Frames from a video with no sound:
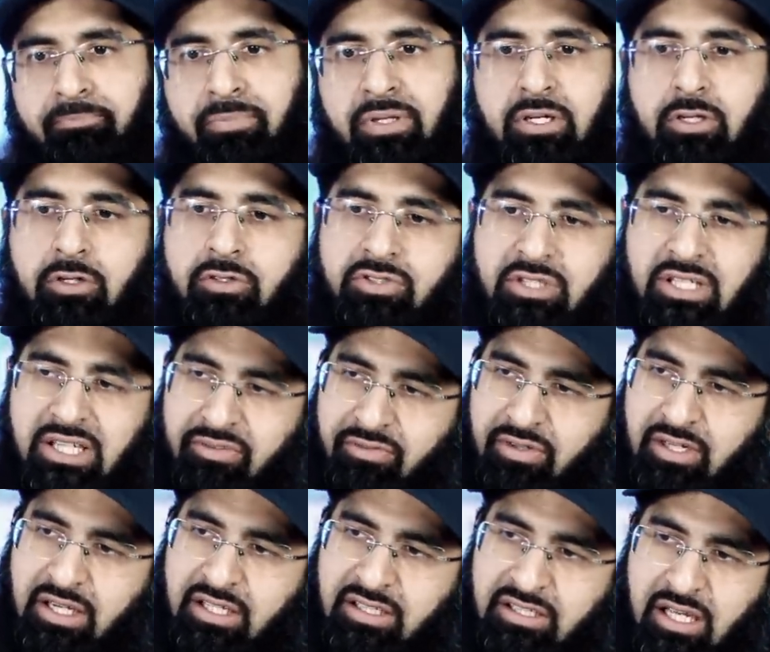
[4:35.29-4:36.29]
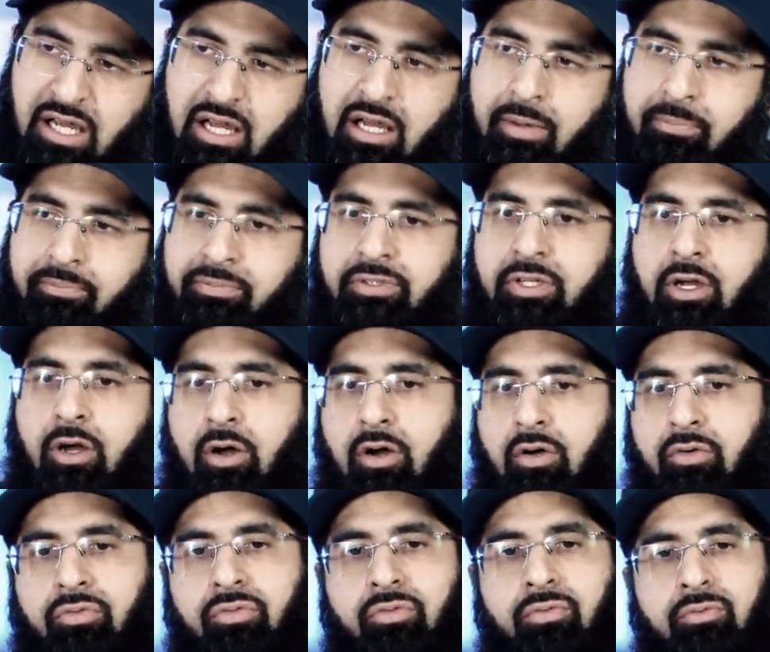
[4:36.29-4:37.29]
because even in terms
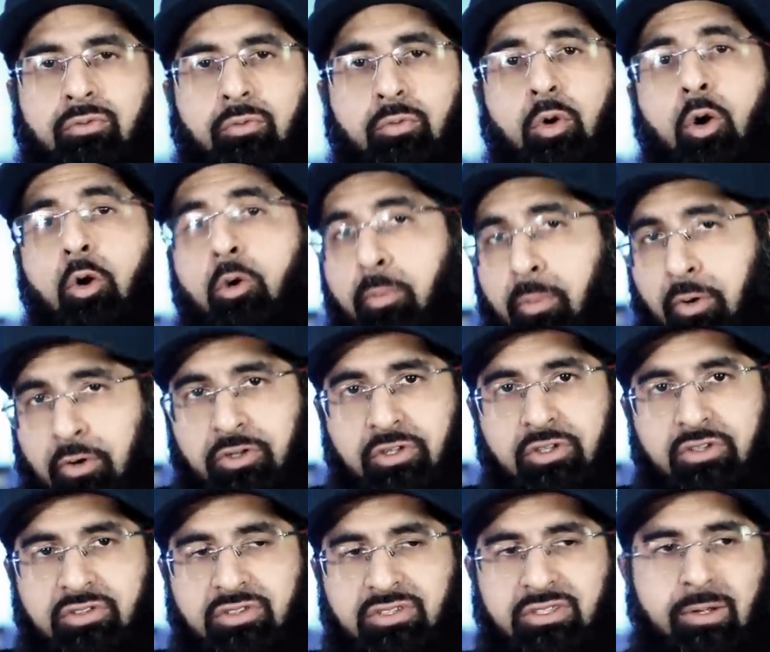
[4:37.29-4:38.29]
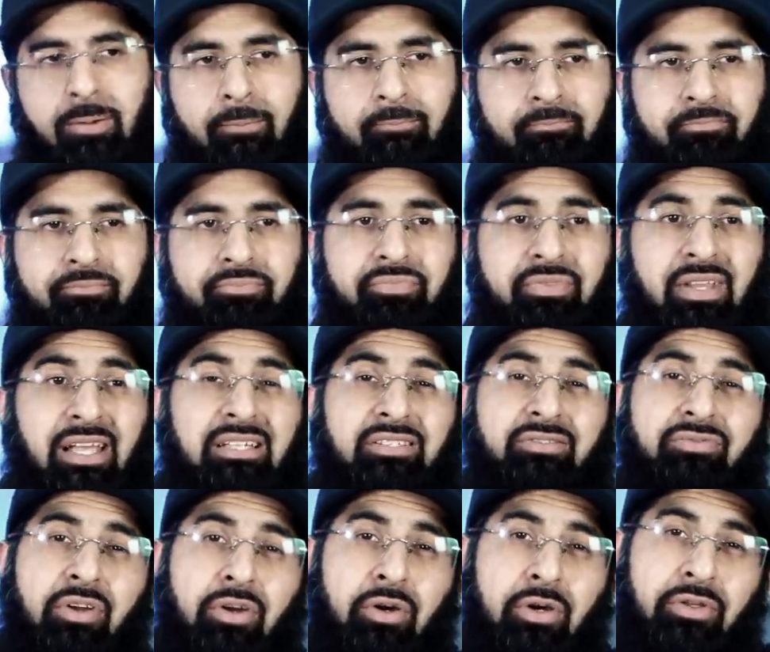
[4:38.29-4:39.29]
of role models,
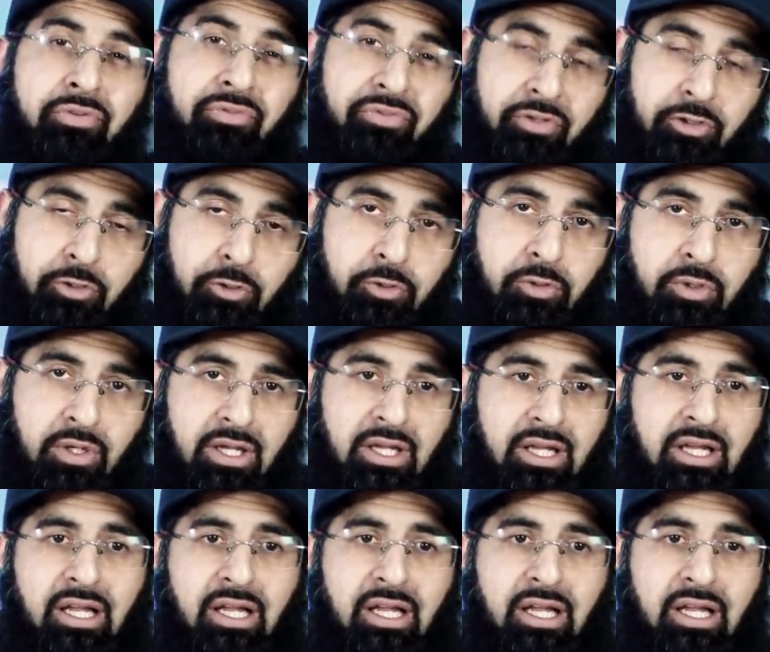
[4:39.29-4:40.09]
there's very few.